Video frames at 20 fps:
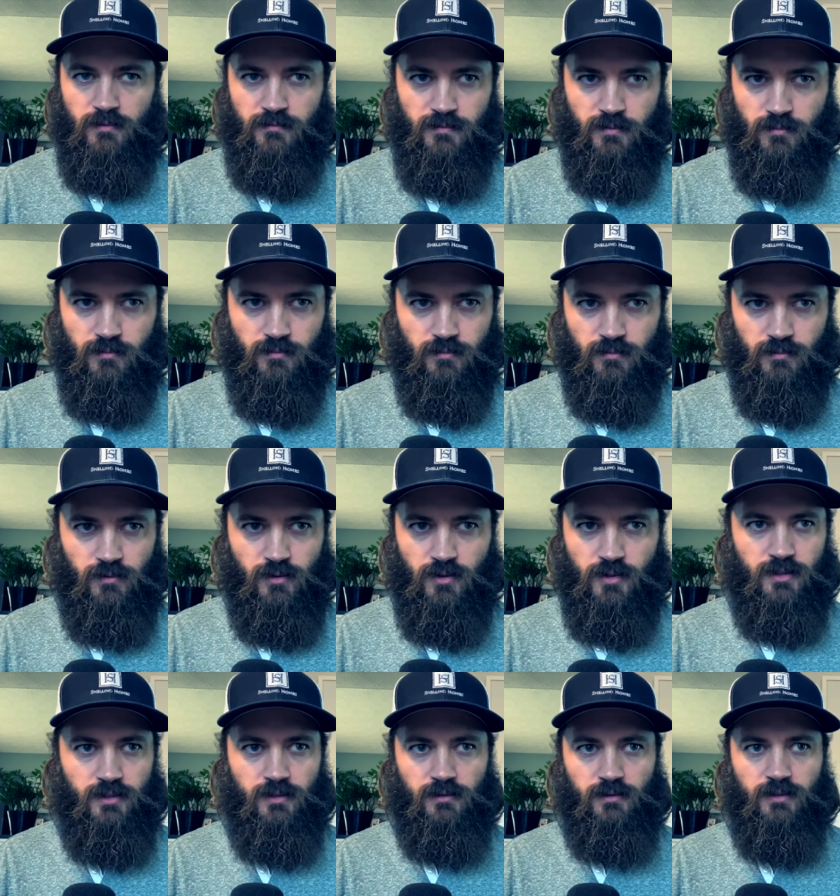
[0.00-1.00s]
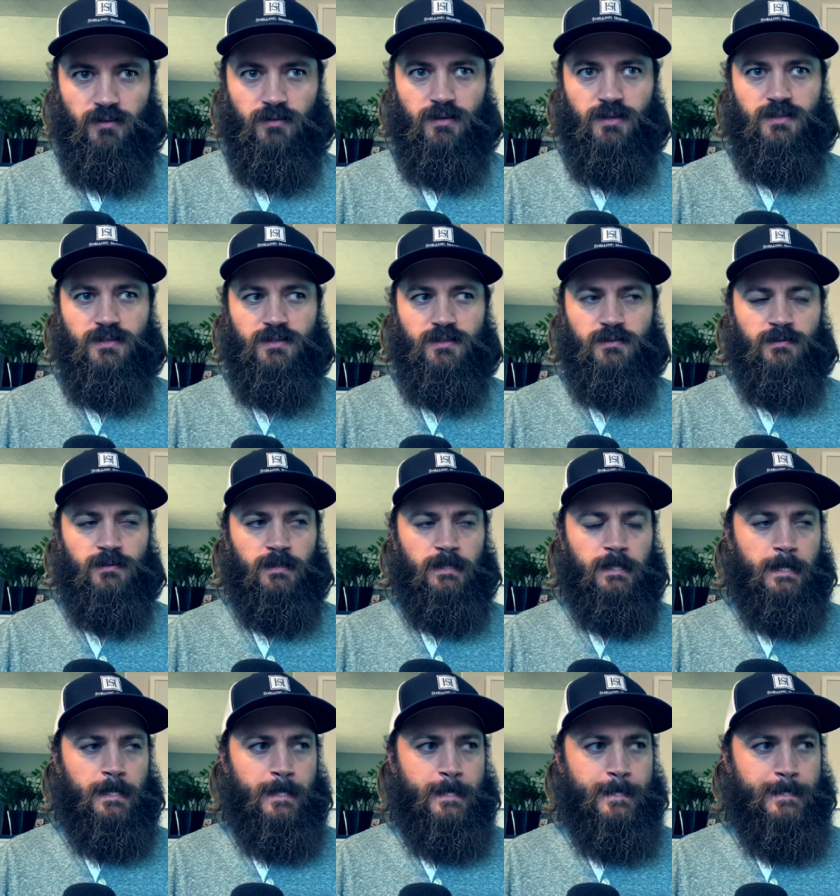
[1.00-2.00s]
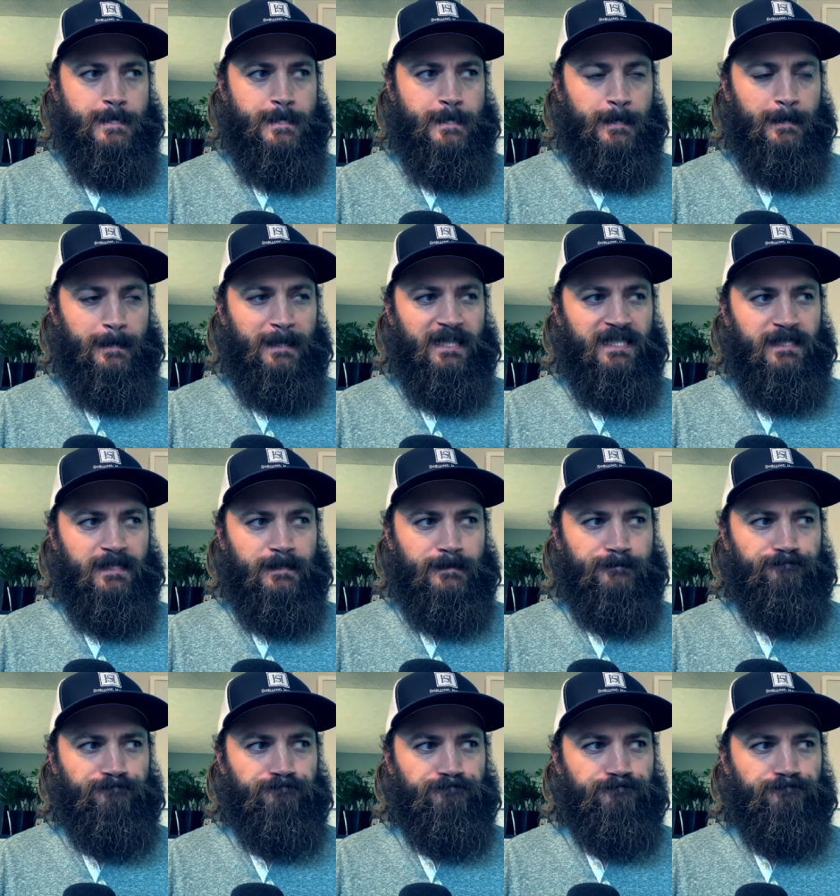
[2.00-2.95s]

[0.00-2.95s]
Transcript: if you look at the lyrics. Um,